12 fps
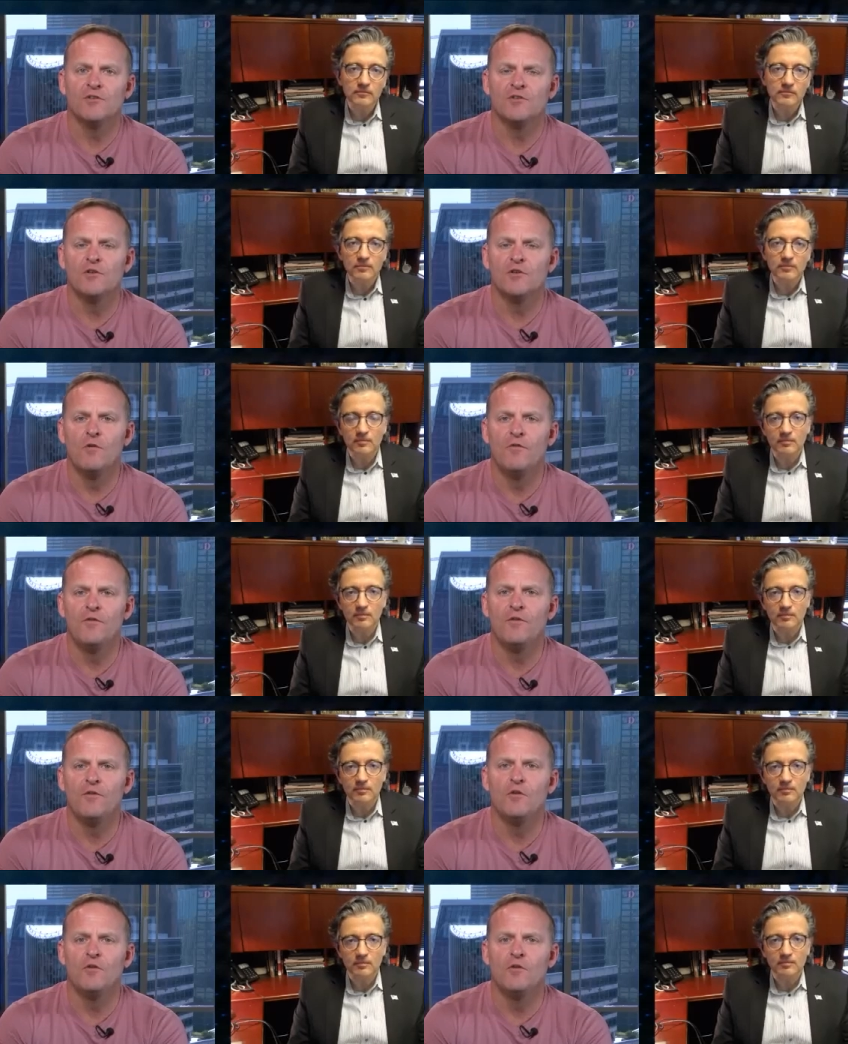Speaker 1: so
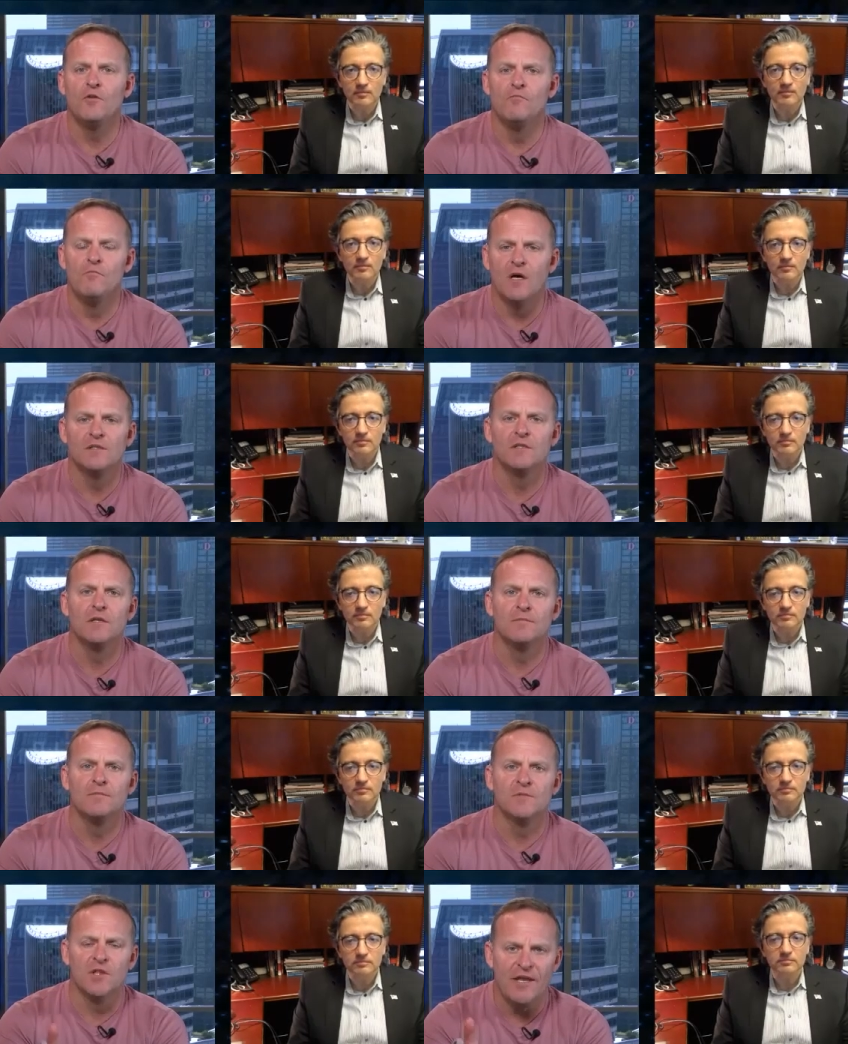few
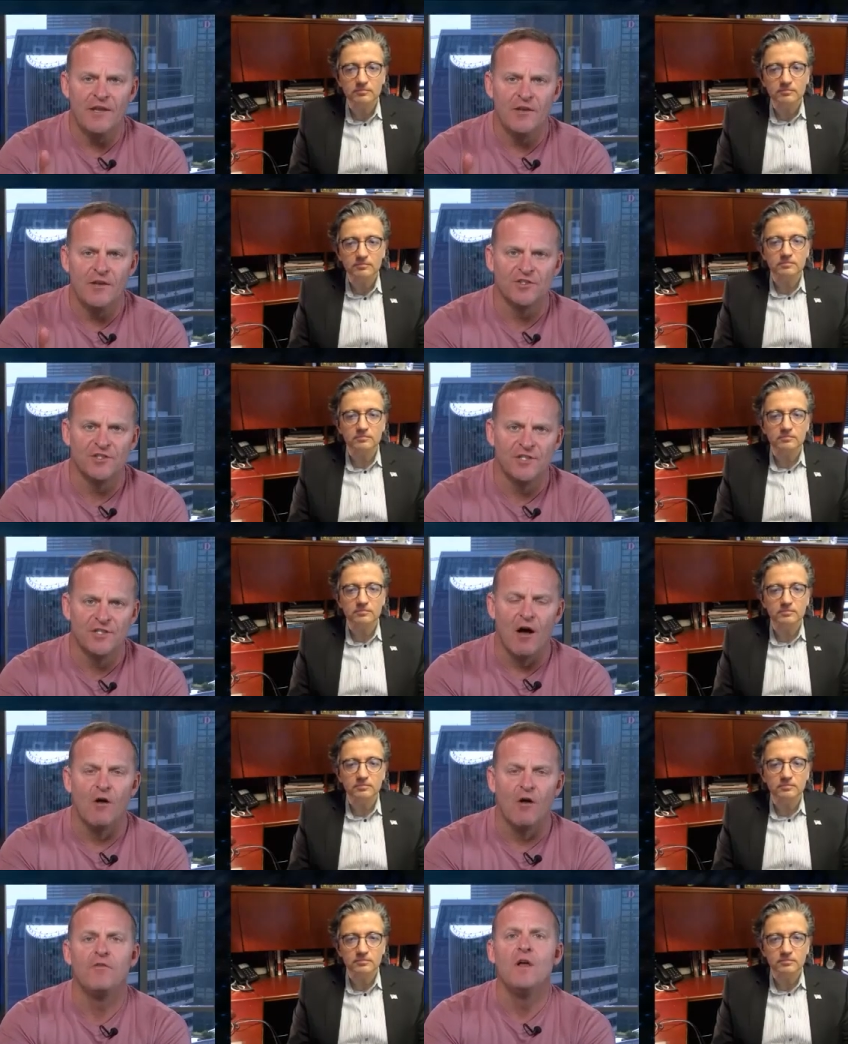Muslims like
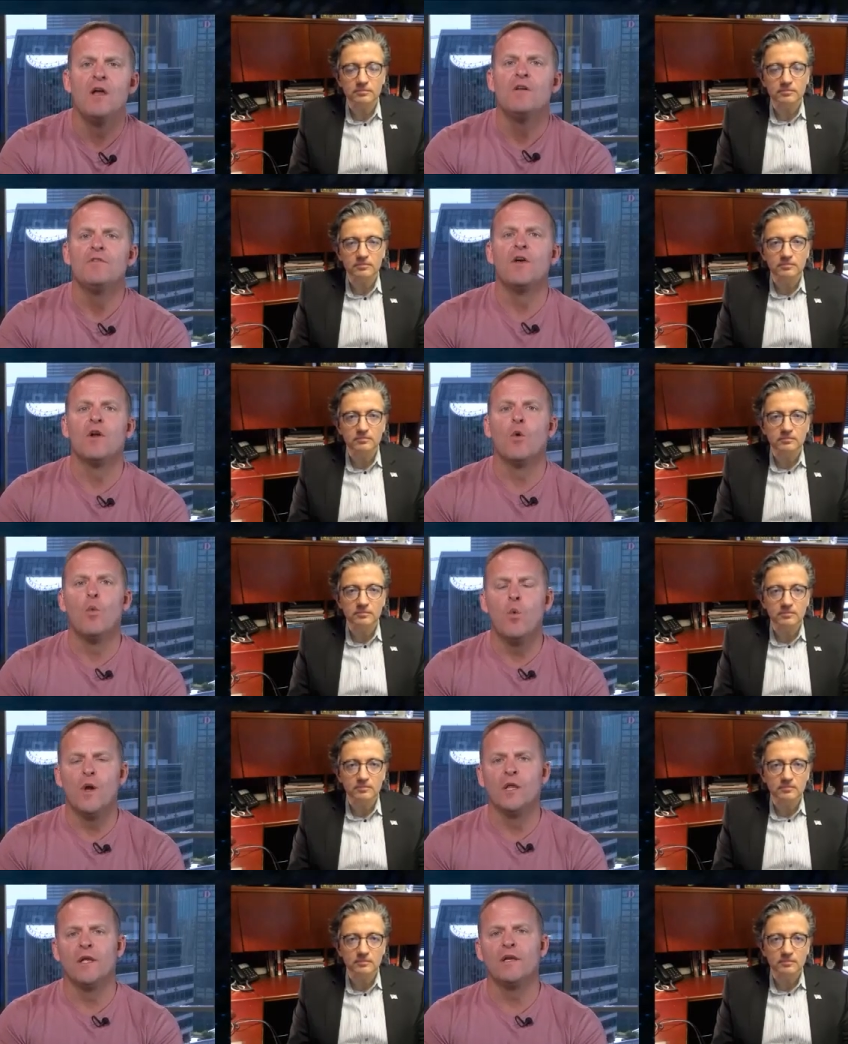yourself that are
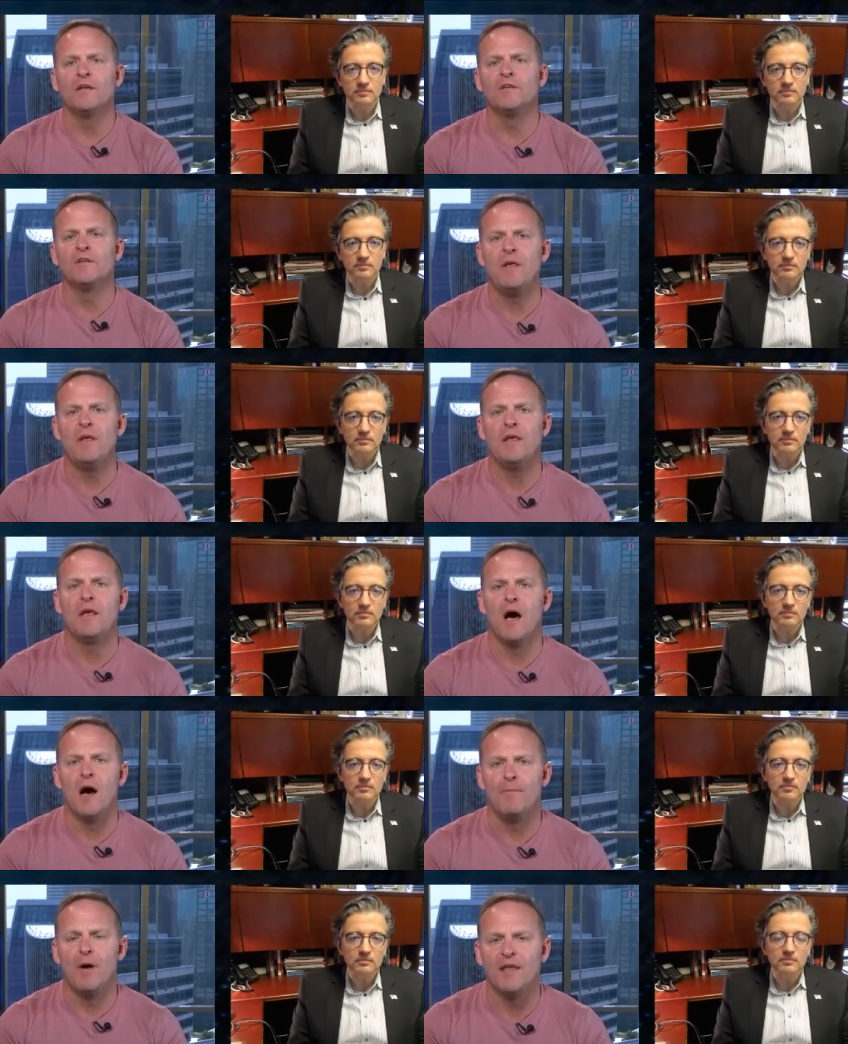willing to speak
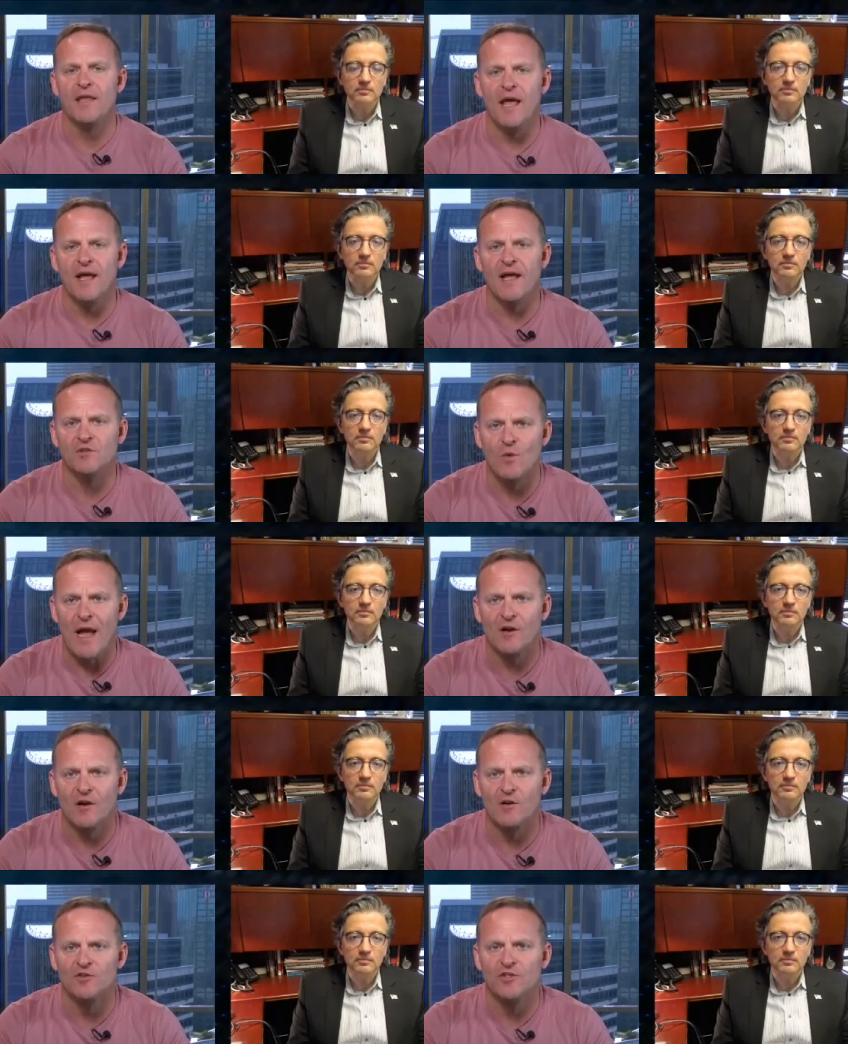up against
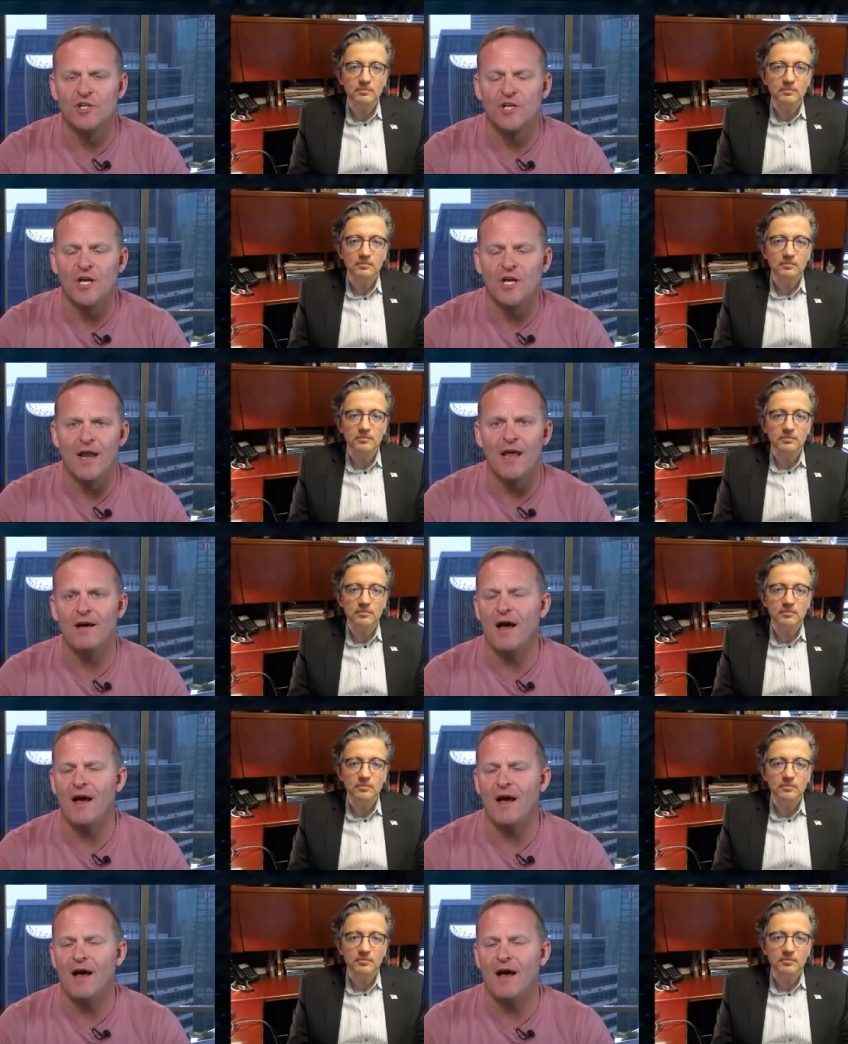radical jihad?